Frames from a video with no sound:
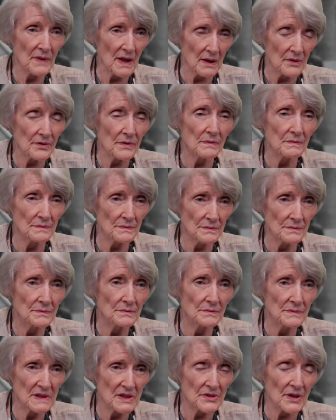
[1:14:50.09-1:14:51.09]
Yes.
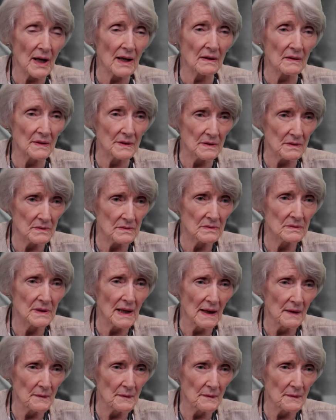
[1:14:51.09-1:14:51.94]
Exactly. Yeah.